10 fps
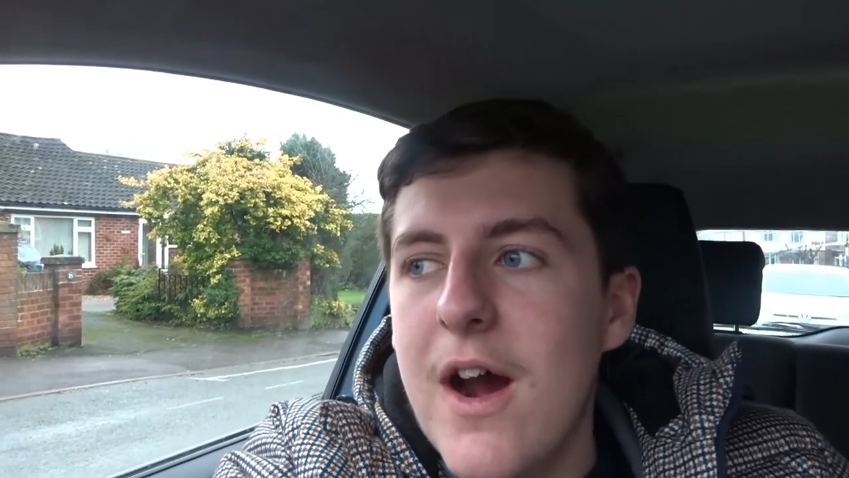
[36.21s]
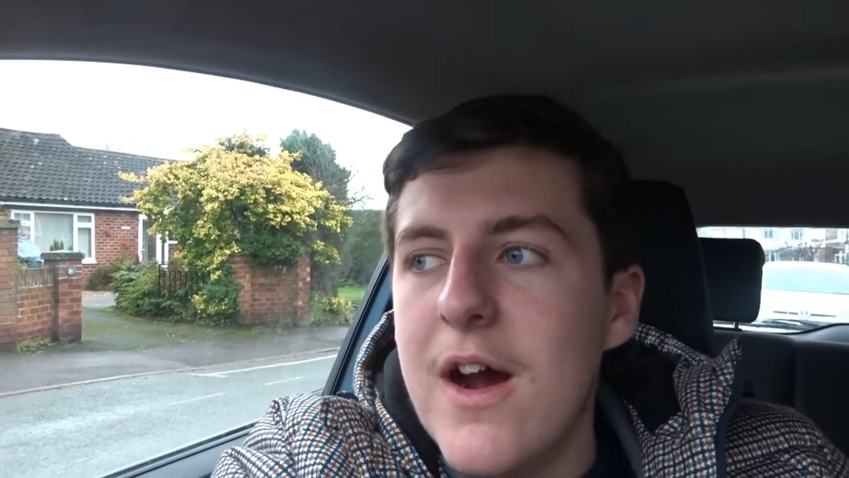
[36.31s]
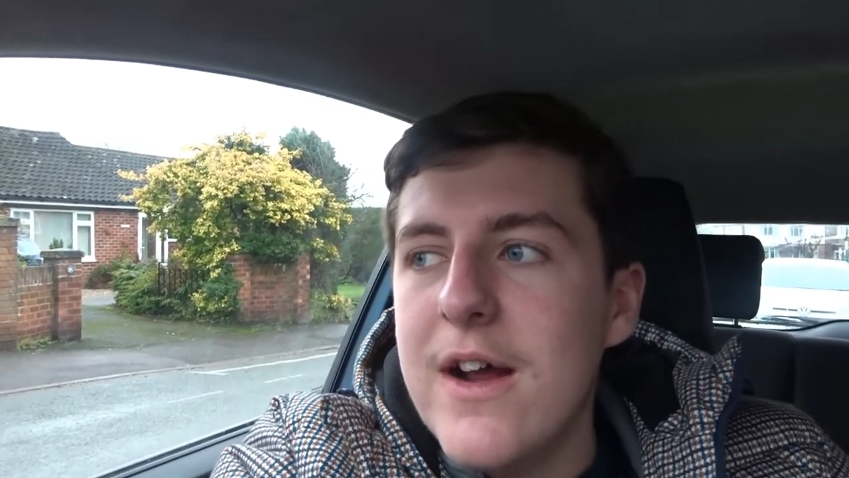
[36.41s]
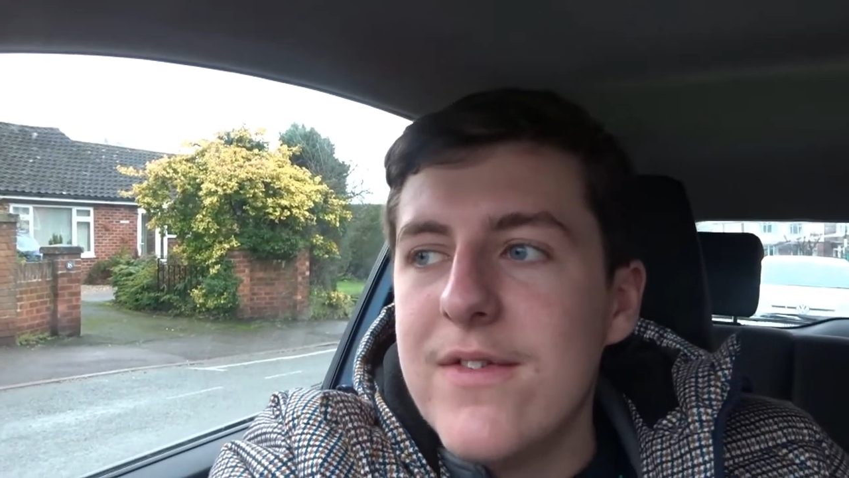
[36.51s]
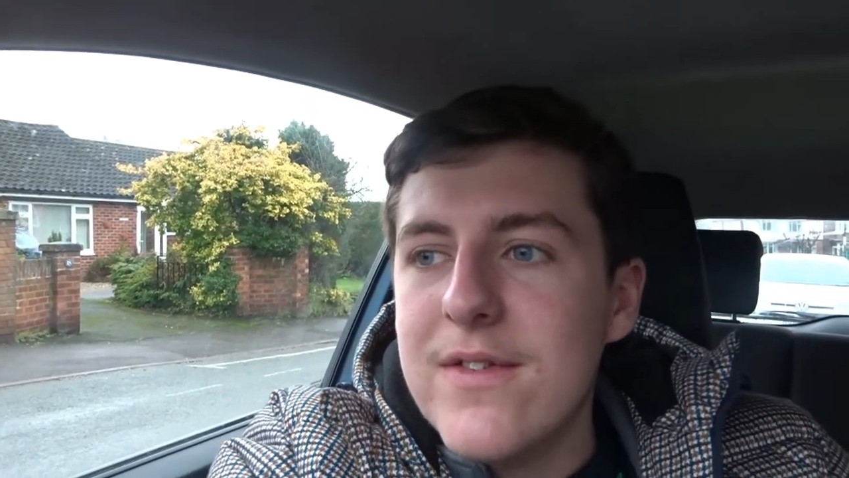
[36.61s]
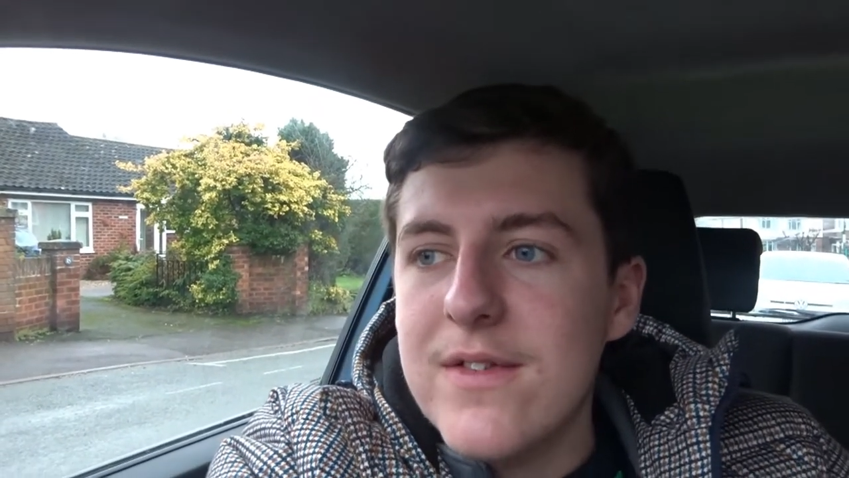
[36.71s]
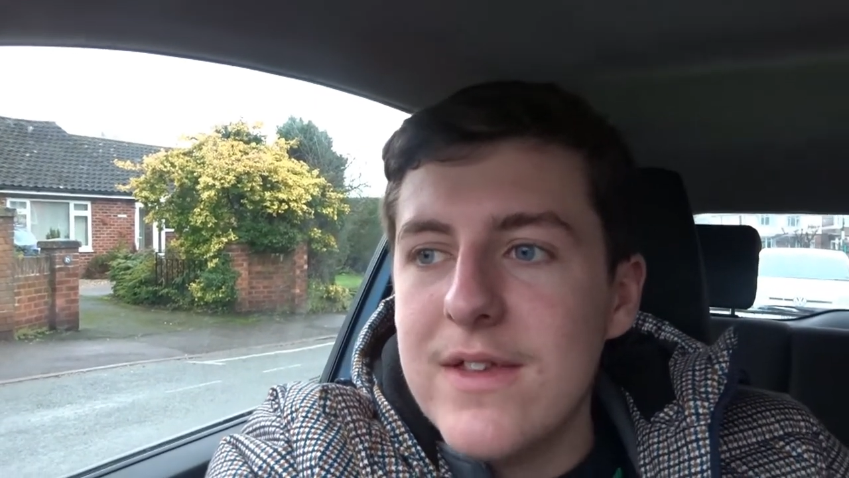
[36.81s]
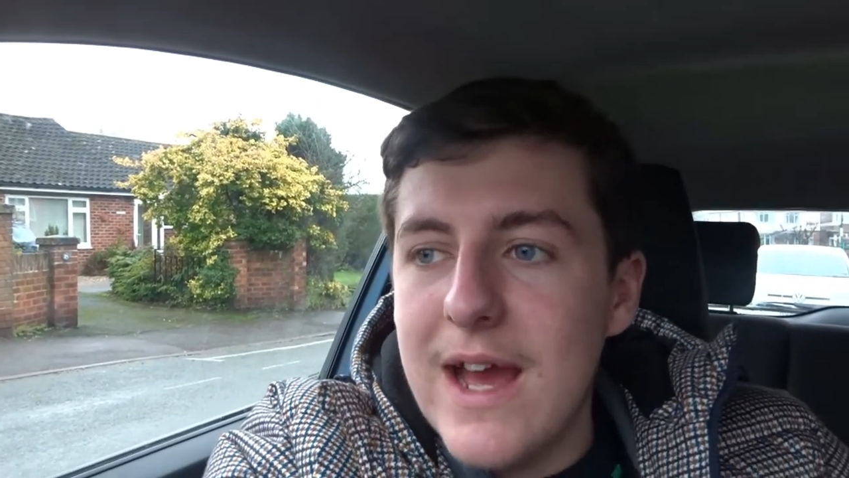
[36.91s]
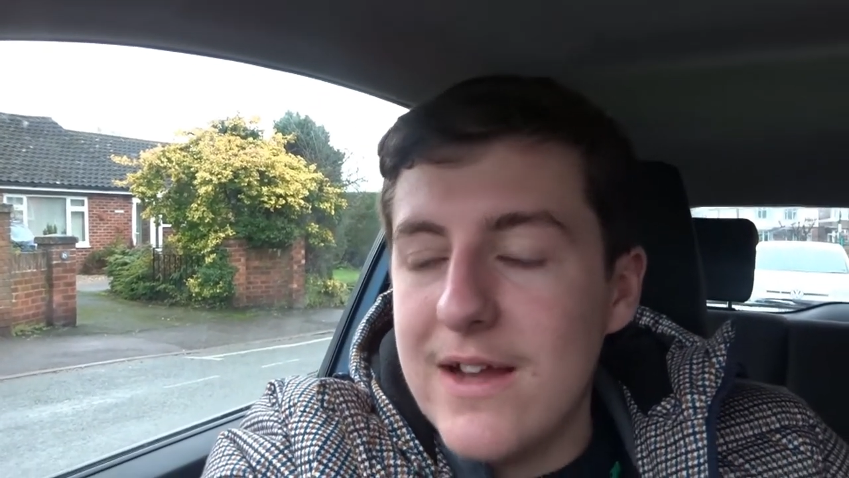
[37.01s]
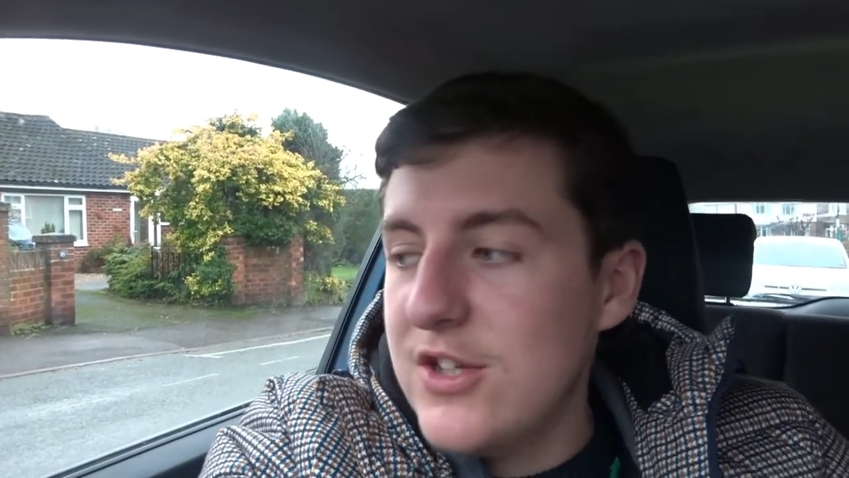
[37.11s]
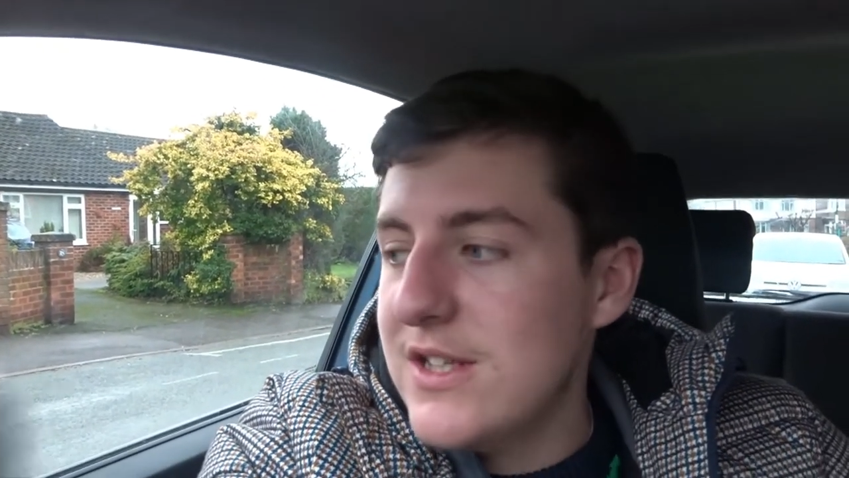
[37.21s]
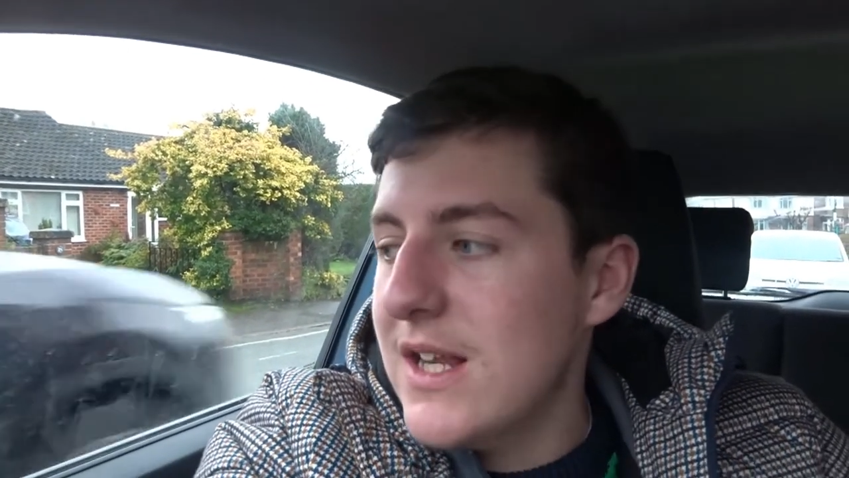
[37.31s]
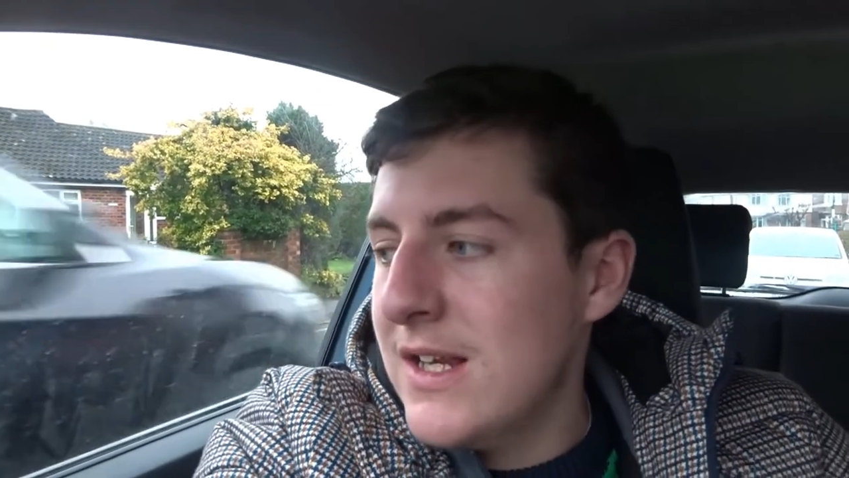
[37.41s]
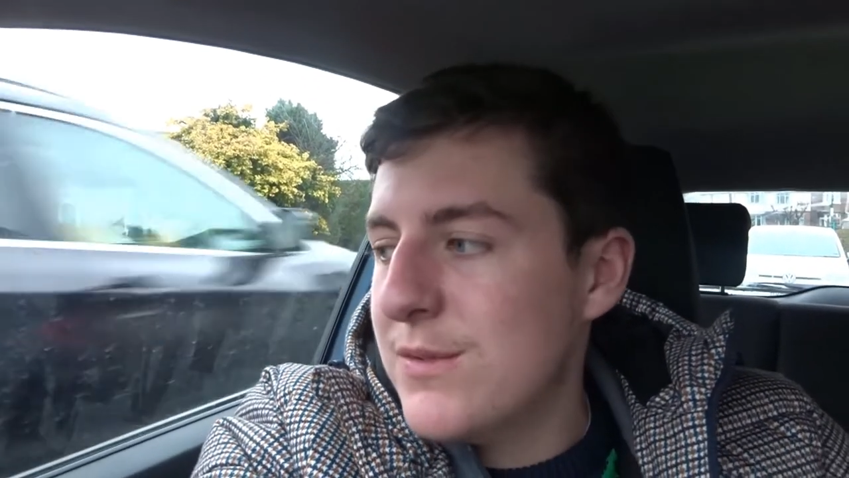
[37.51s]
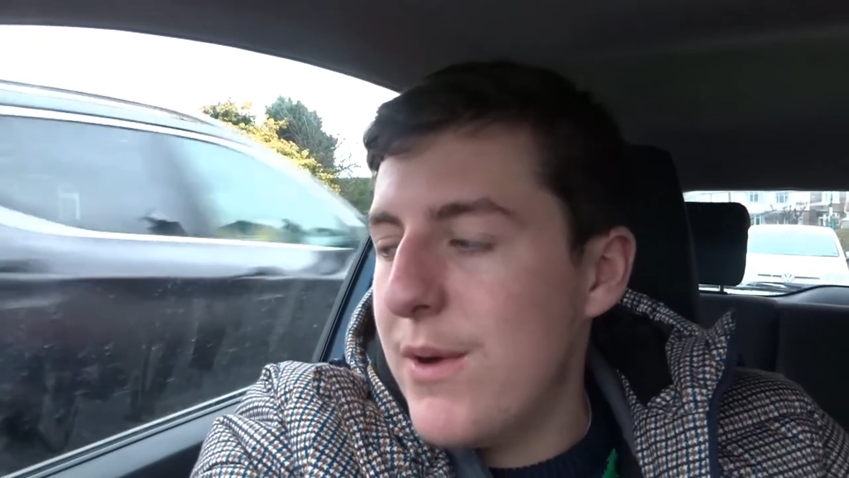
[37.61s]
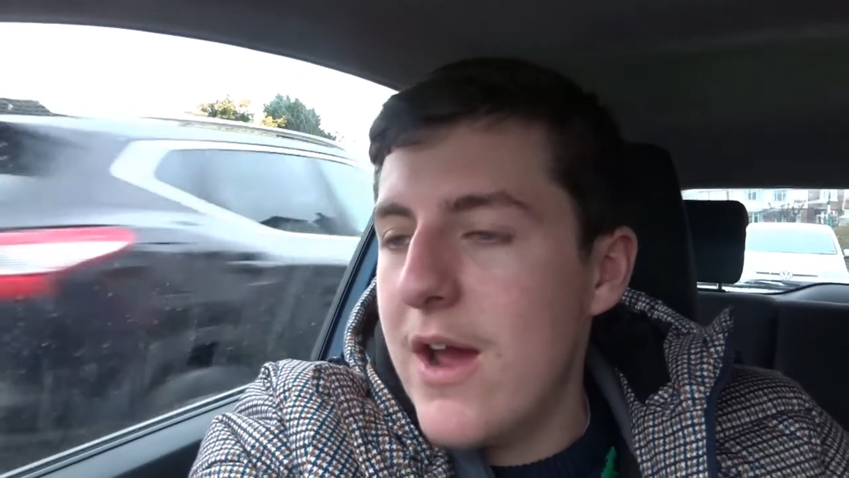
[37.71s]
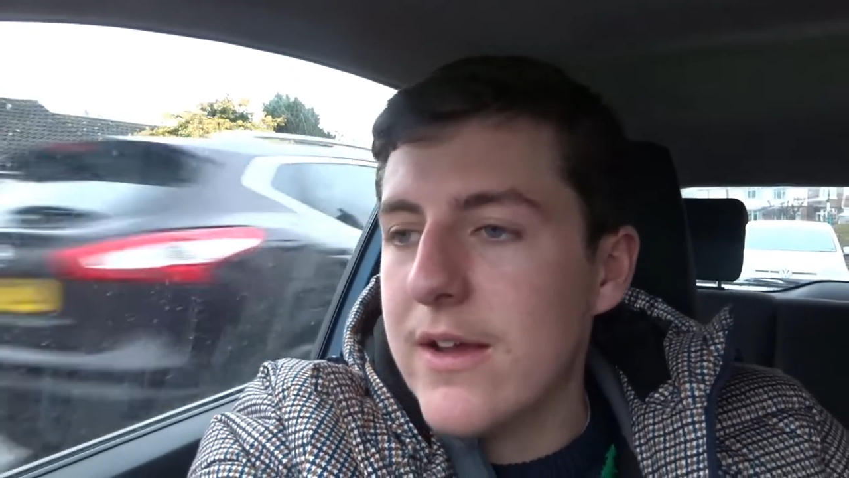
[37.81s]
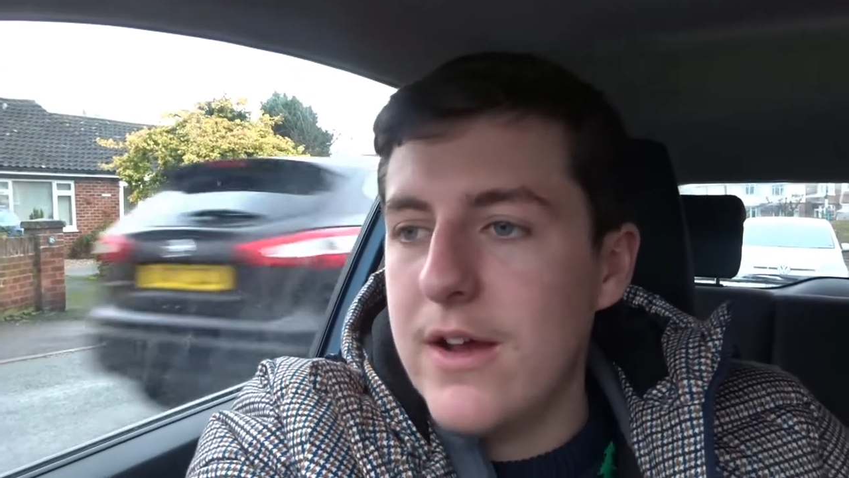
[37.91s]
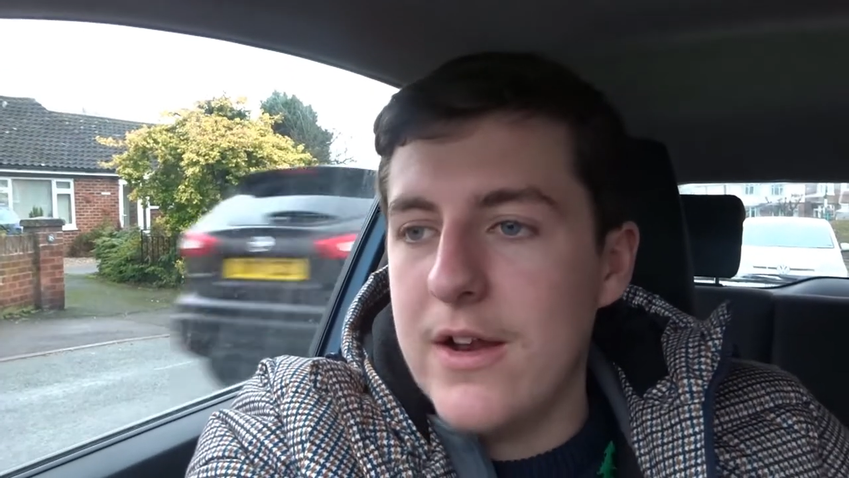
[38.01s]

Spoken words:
I've just finished work